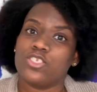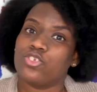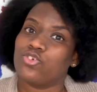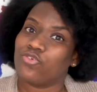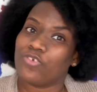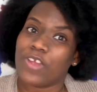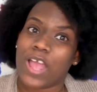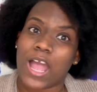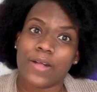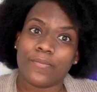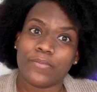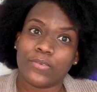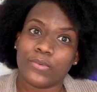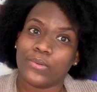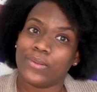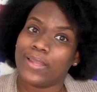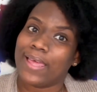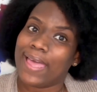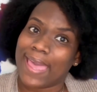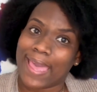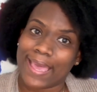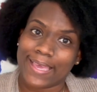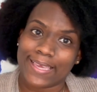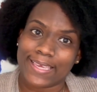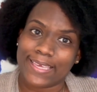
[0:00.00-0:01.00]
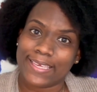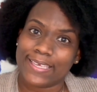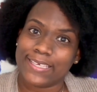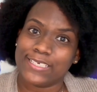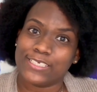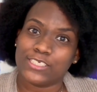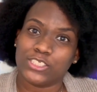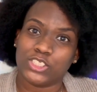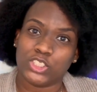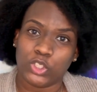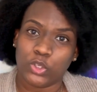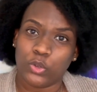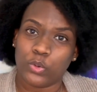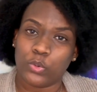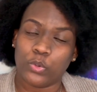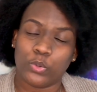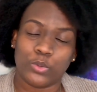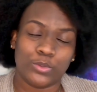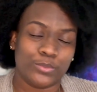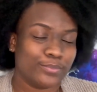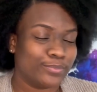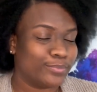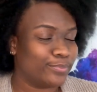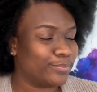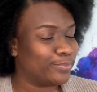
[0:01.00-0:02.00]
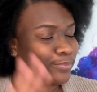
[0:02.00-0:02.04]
travel hacking. So